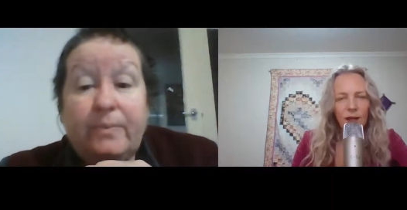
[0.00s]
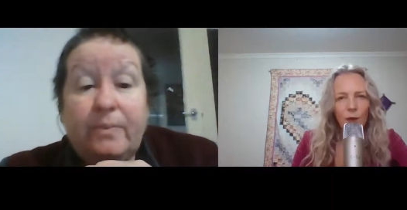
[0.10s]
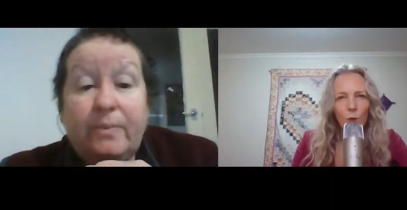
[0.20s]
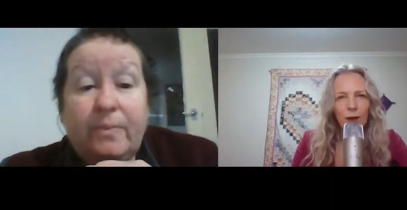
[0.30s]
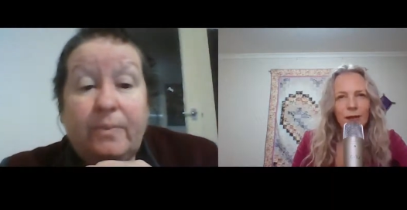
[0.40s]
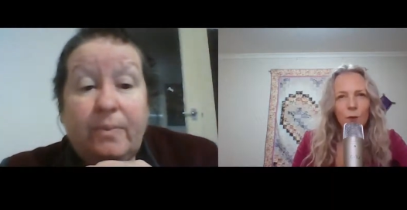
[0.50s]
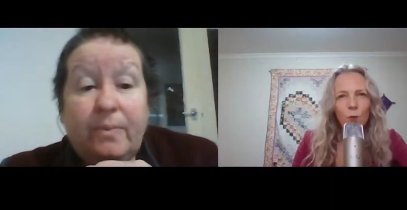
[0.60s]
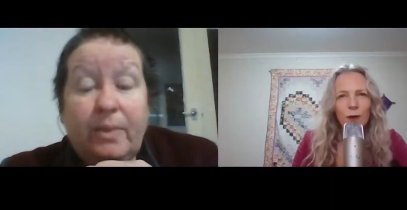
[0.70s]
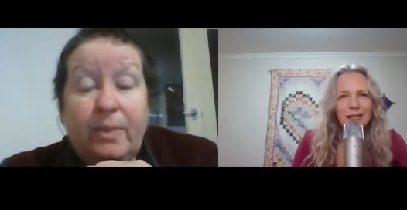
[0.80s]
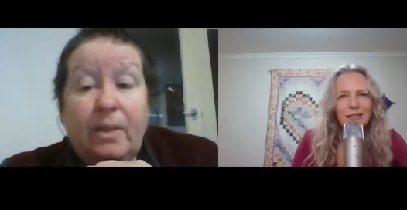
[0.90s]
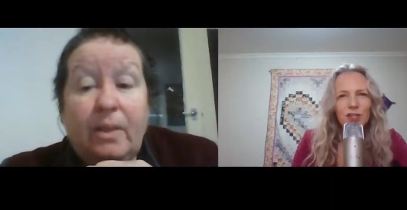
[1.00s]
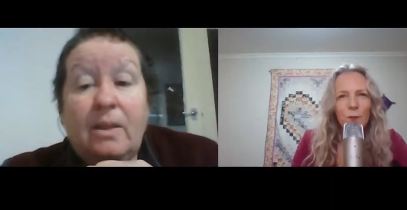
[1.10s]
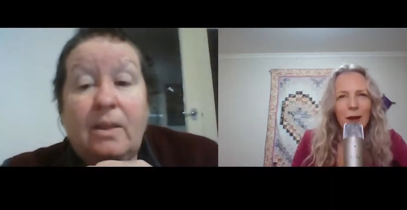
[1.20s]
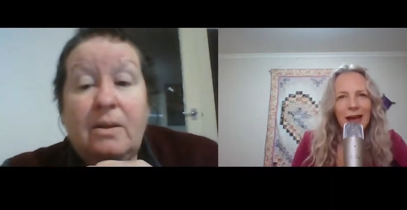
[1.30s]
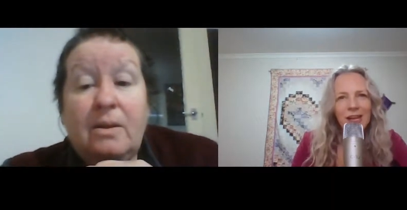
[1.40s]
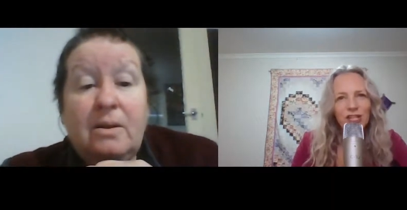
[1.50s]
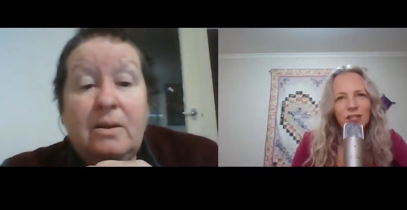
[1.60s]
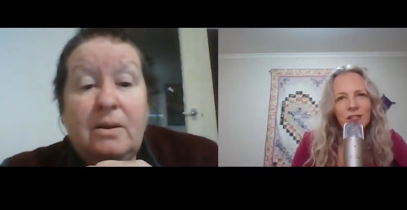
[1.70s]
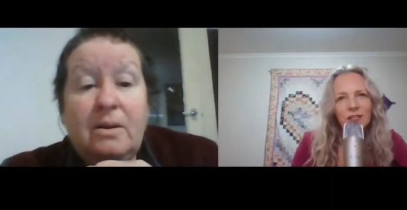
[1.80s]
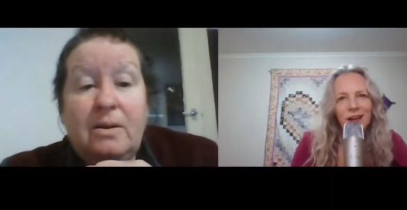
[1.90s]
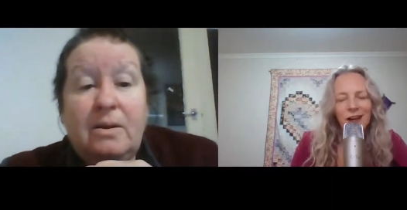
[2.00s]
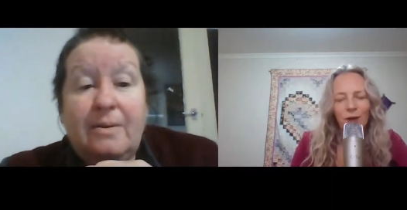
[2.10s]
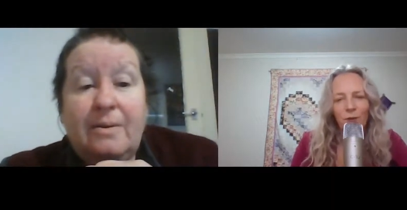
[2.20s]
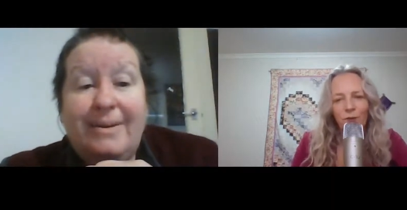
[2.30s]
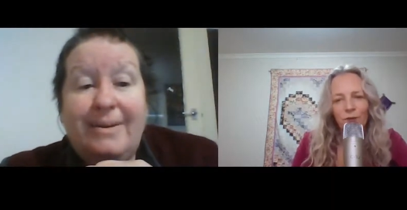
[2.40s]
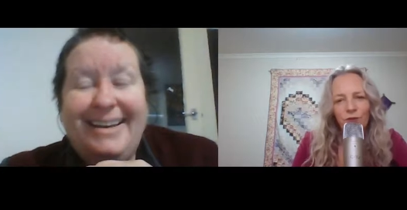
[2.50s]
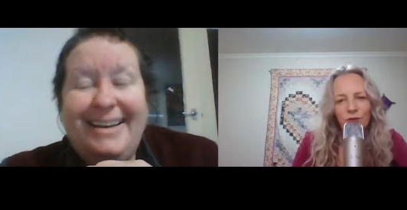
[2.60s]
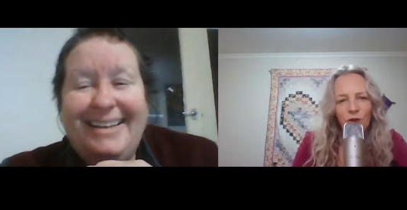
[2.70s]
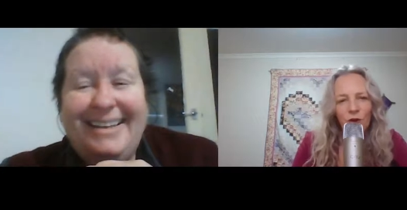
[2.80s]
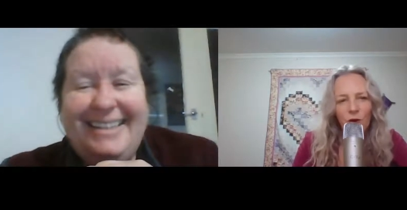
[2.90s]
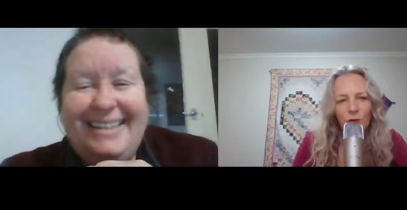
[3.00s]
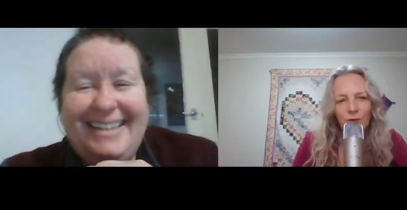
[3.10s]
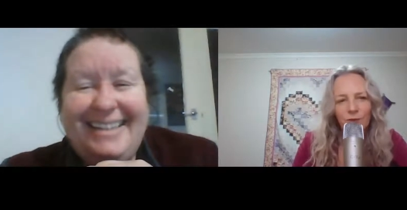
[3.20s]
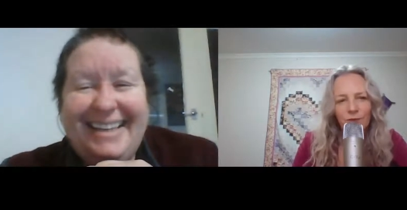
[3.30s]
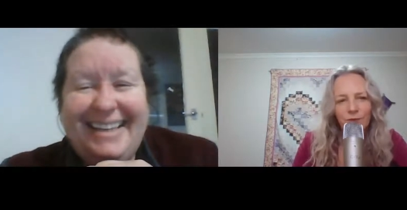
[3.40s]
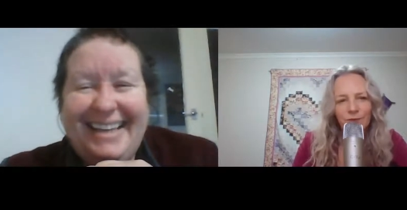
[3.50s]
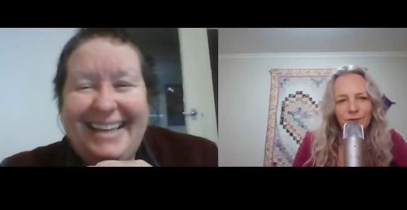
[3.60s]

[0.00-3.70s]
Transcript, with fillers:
Speaker 1: And where where did your passion come from